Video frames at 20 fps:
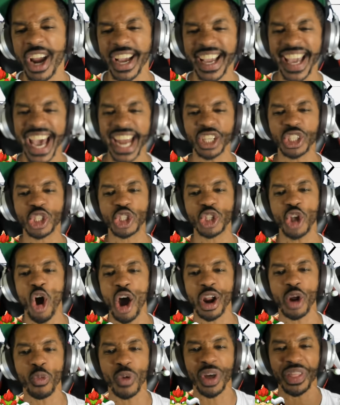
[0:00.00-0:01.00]
getting
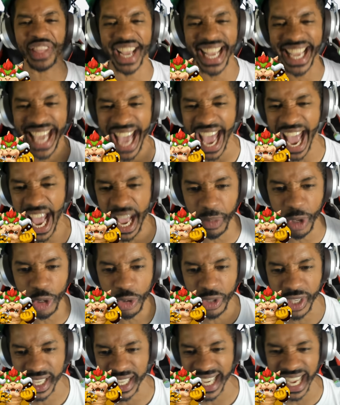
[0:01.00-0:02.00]
started with the game you
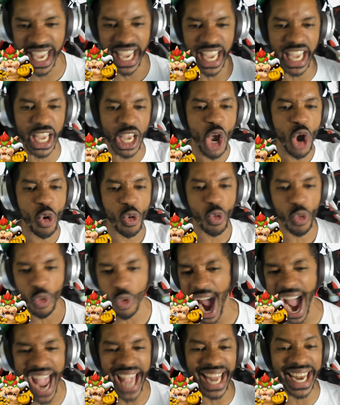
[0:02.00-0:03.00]
see
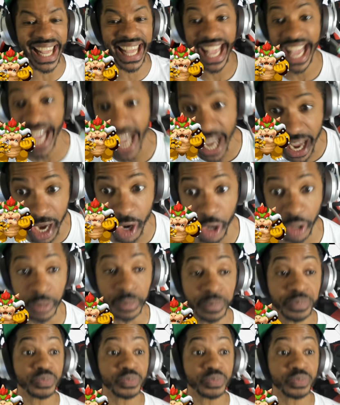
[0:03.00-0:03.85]
right here,